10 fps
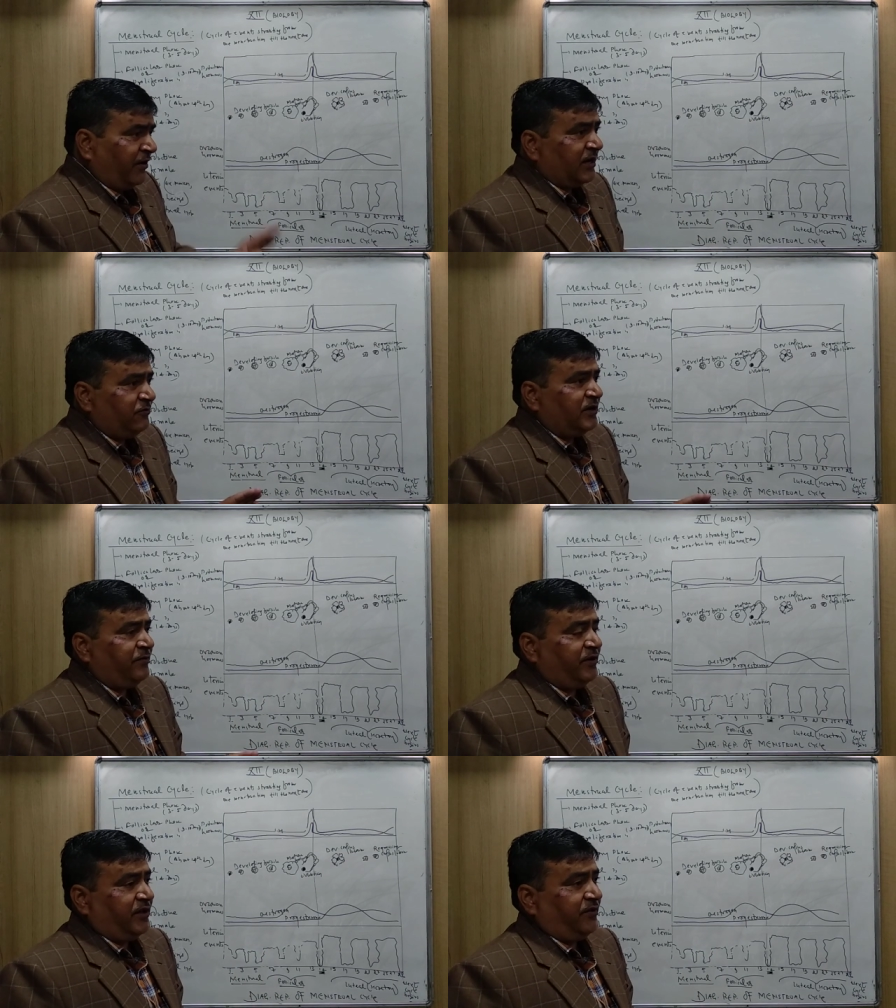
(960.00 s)
follicular
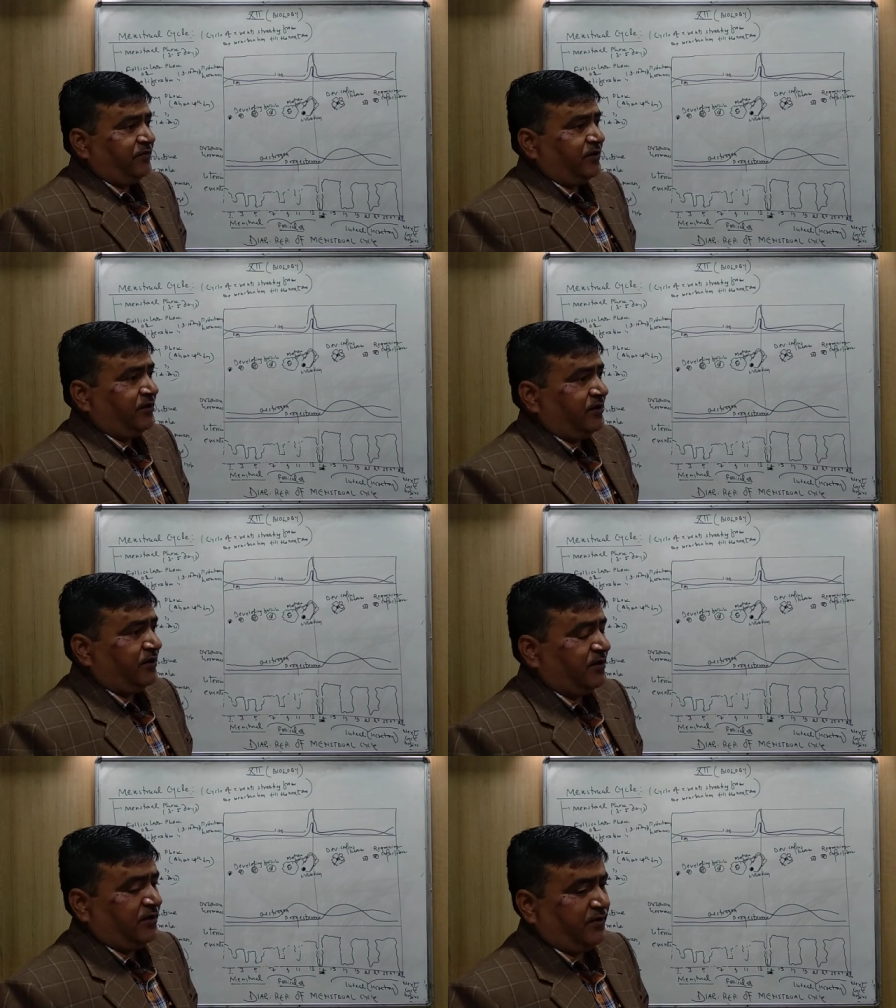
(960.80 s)
phase,
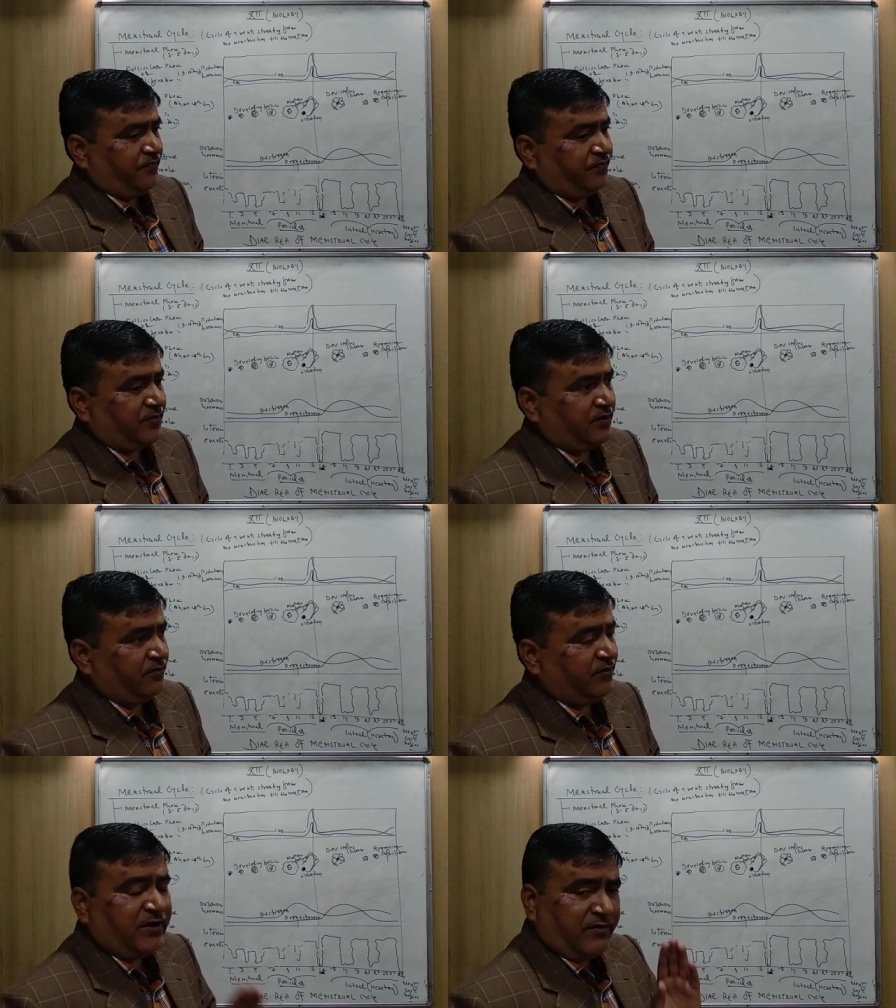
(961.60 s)

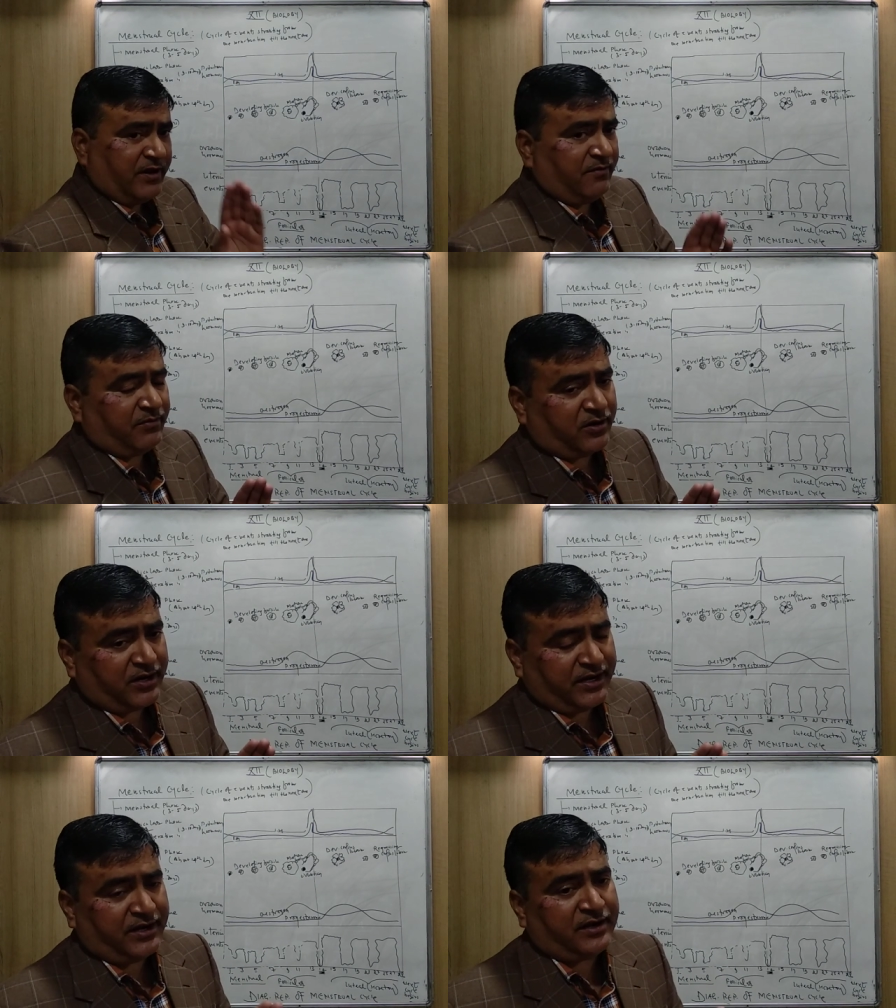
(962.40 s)
very
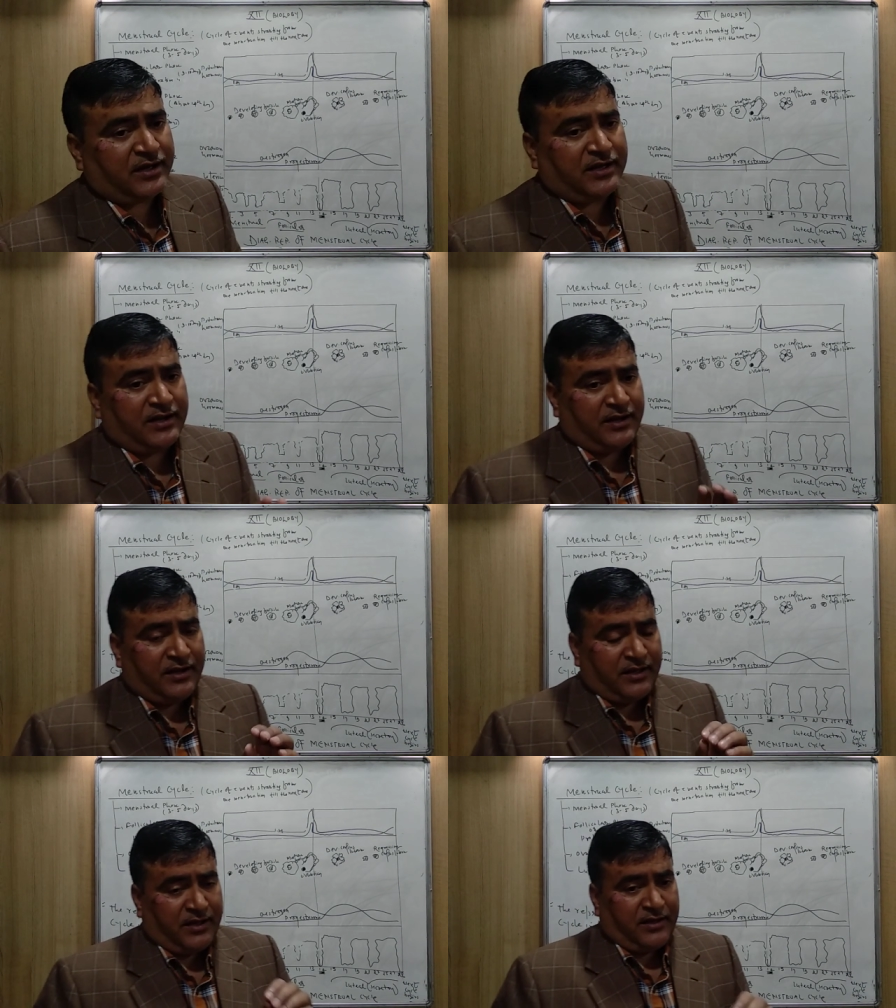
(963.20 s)
important,
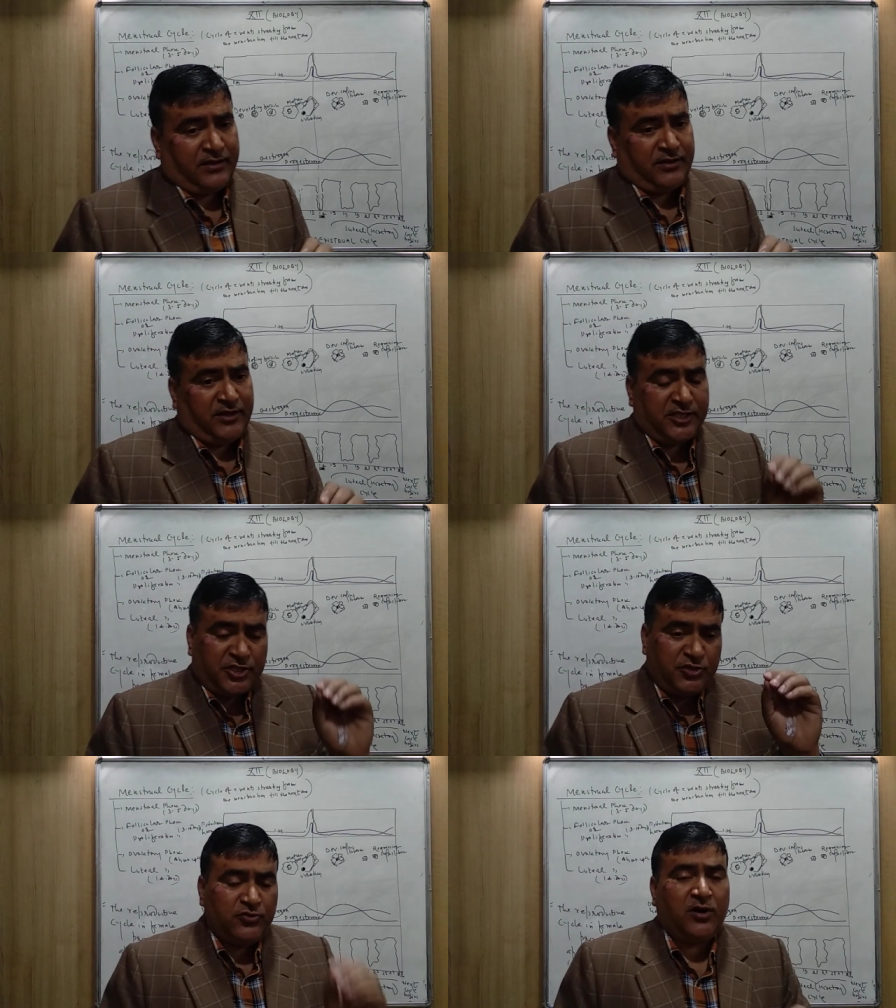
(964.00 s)

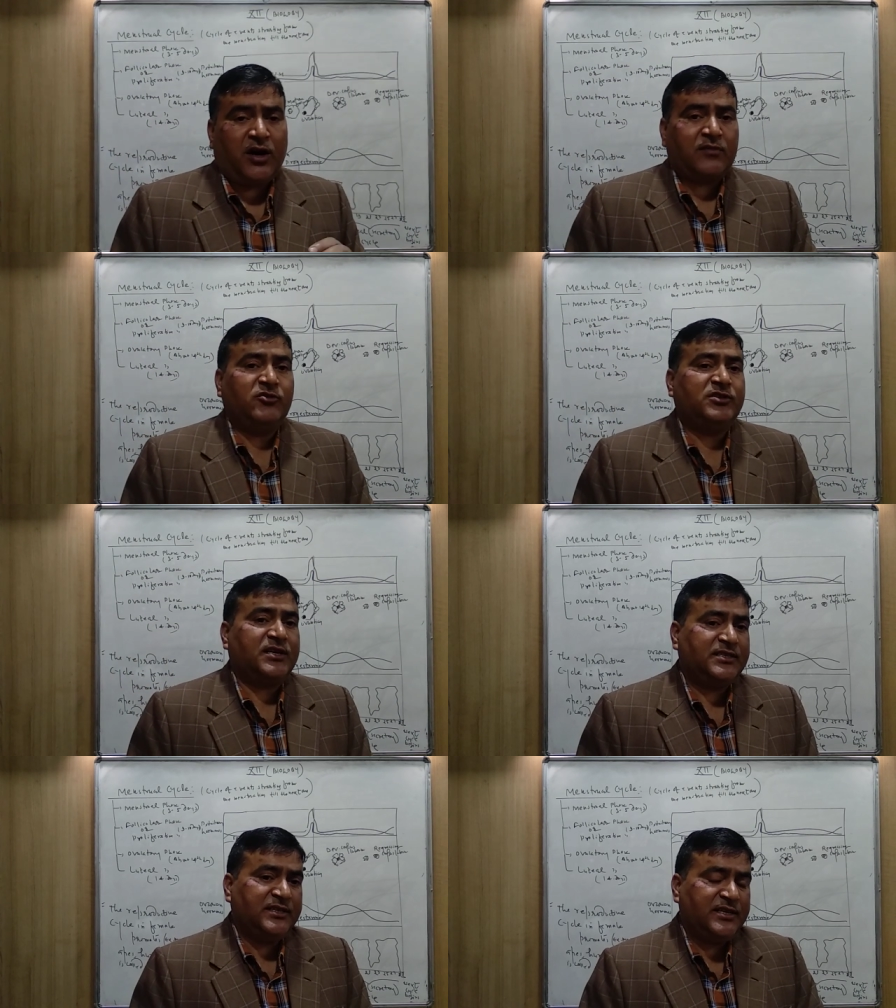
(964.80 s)
these two hormones
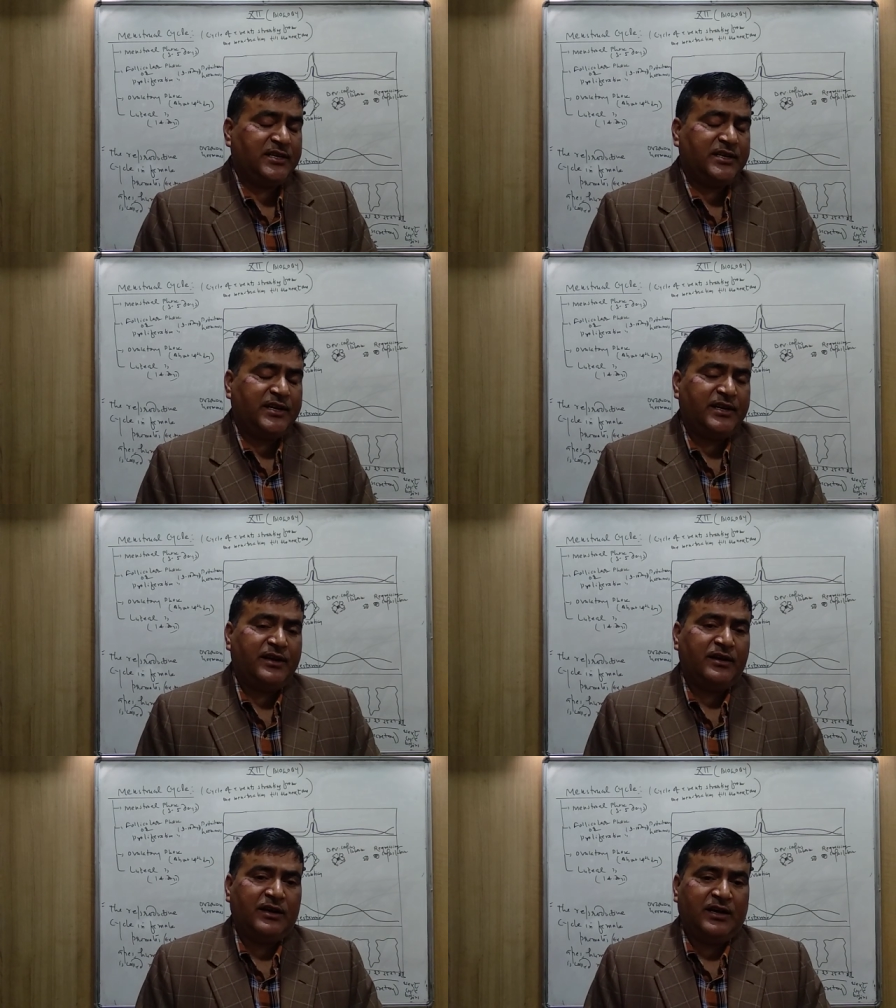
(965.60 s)
are
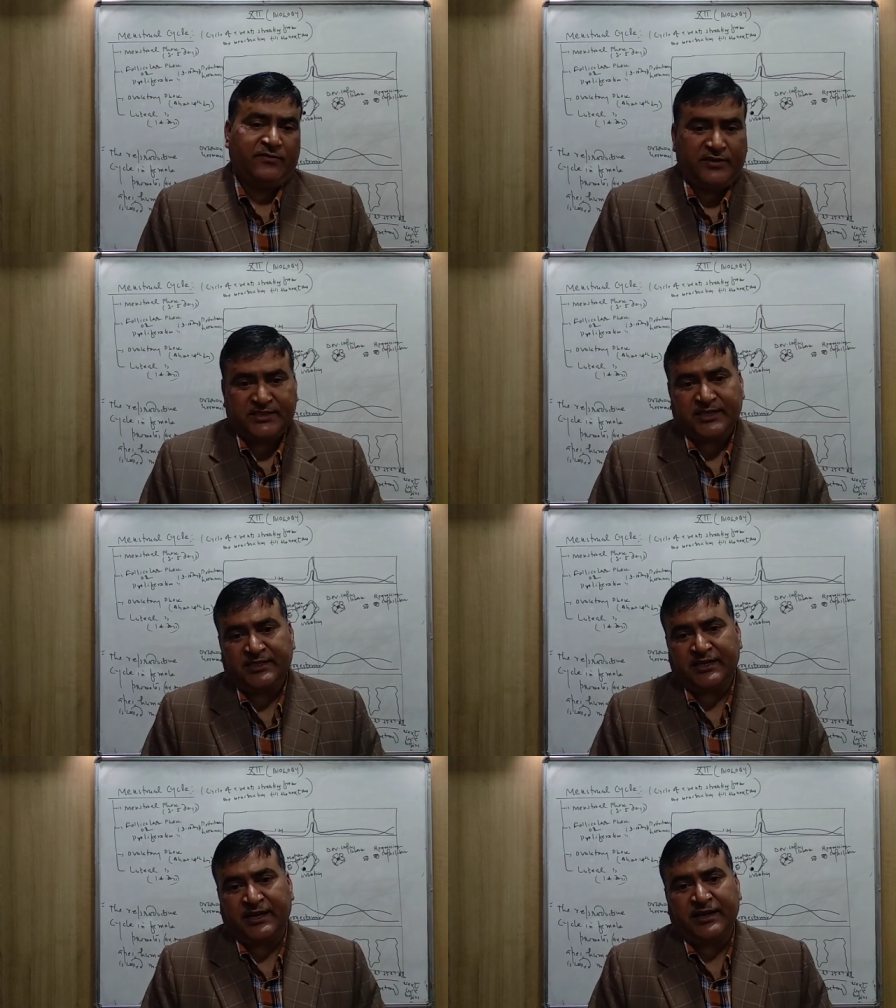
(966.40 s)
secreted,
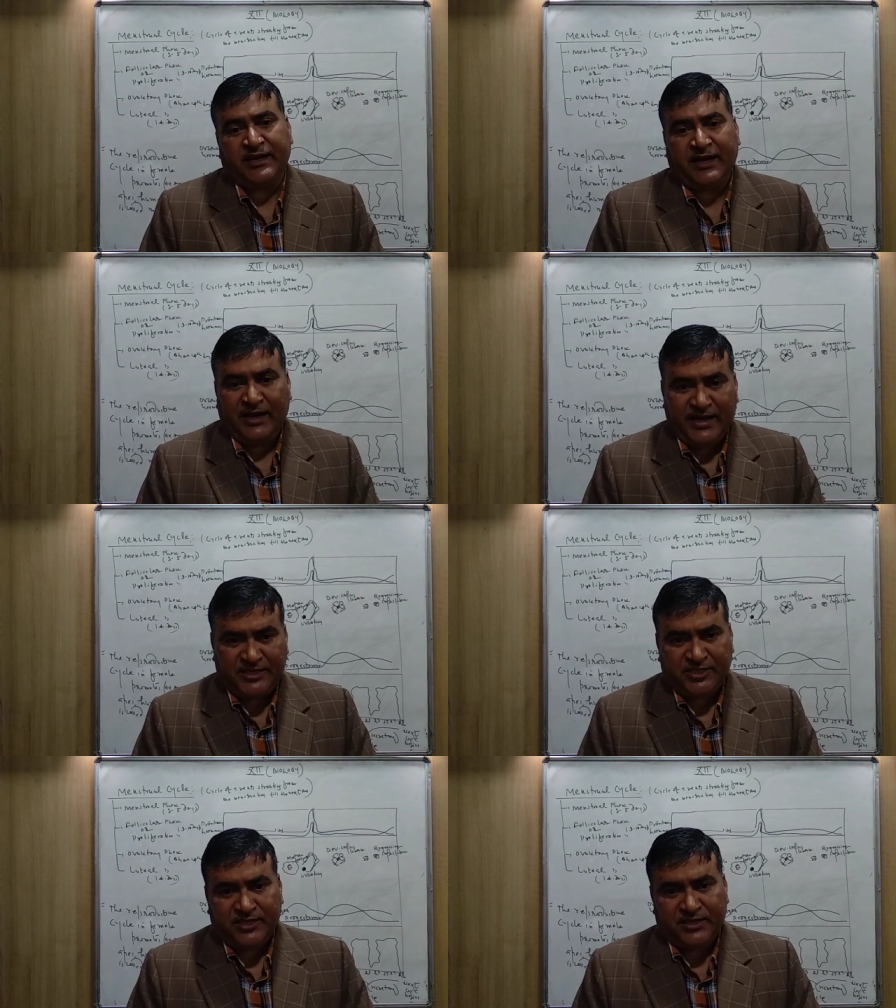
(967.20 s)
FSH and
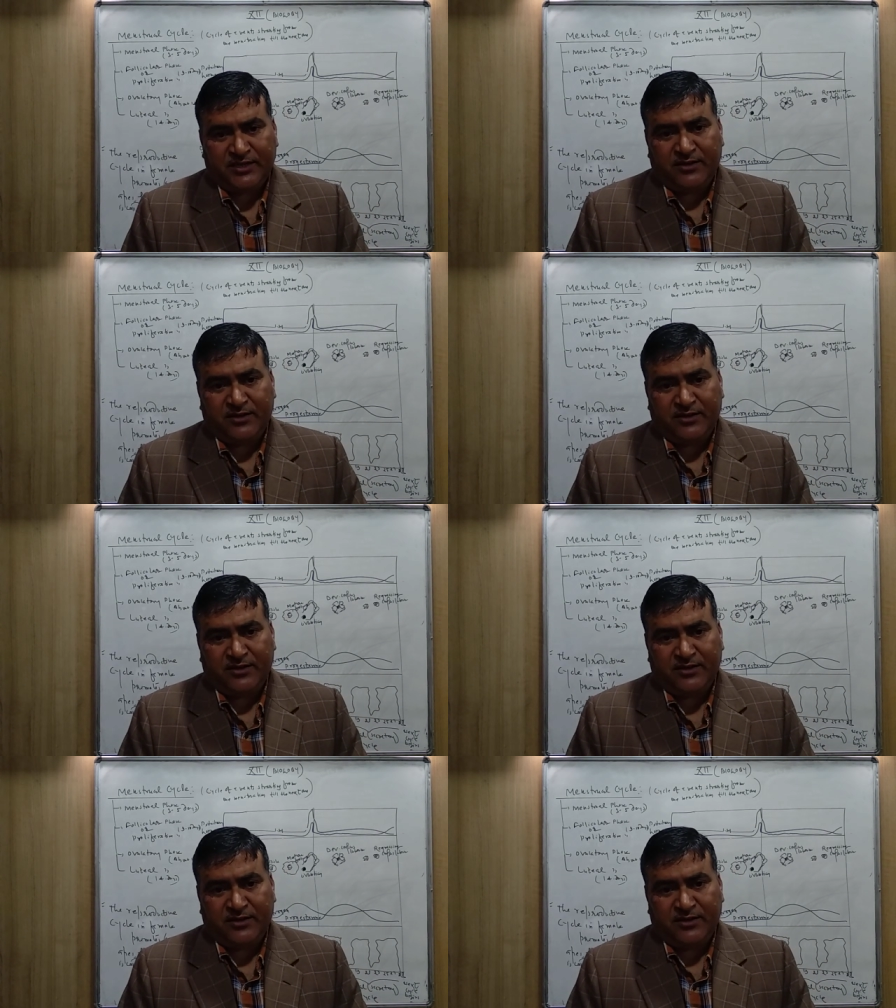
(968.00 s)
LH.